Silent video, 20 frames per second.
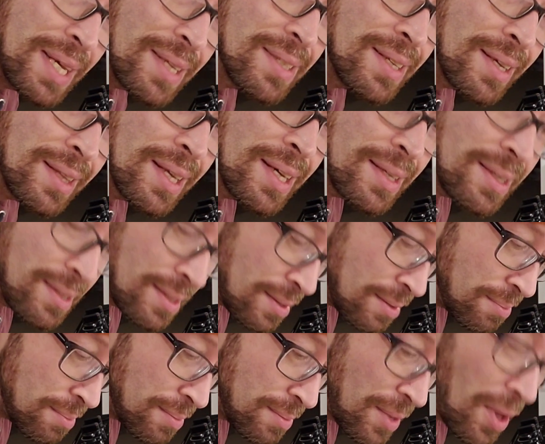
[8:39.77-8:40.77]
mixing
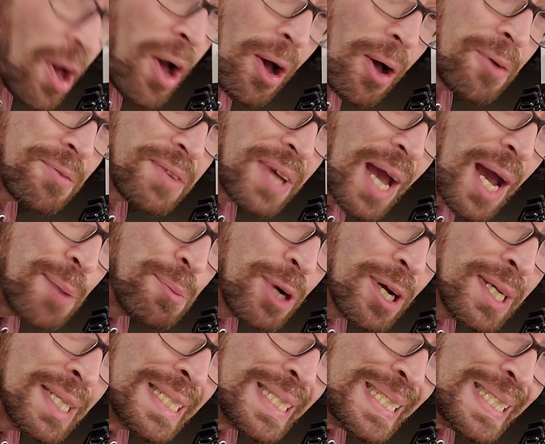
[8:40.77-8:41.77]
this off
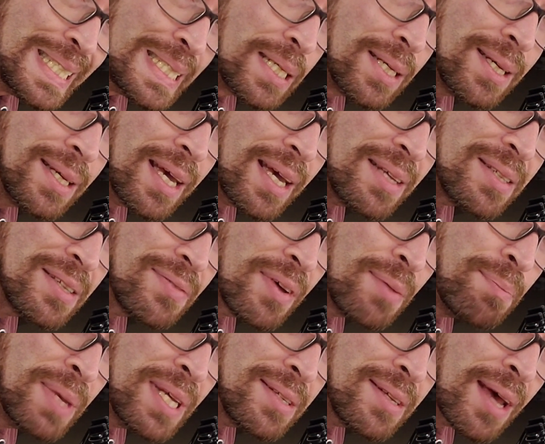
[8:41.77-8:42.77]
camera in case if a
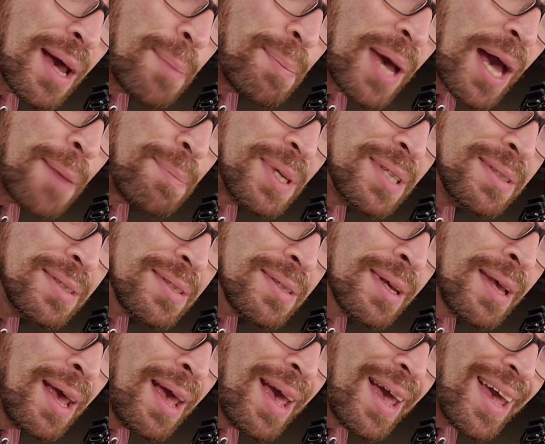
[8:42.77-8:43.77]
mishap happens.
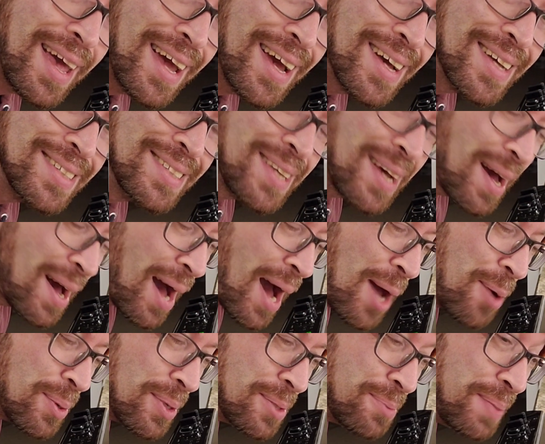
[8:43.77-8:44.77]
And uh,
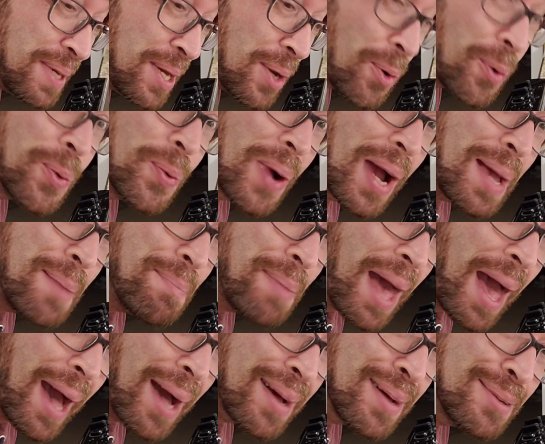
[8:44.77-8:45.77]
I will be right
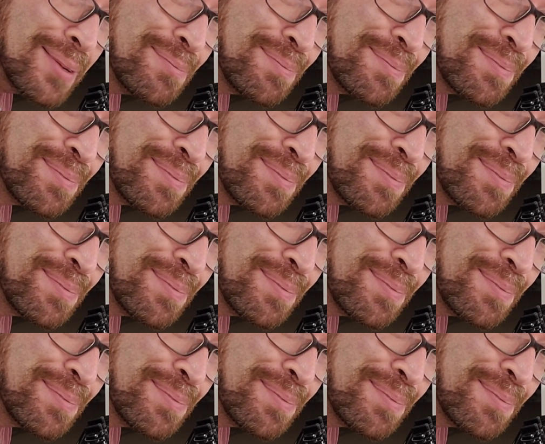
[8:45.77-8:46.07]
back.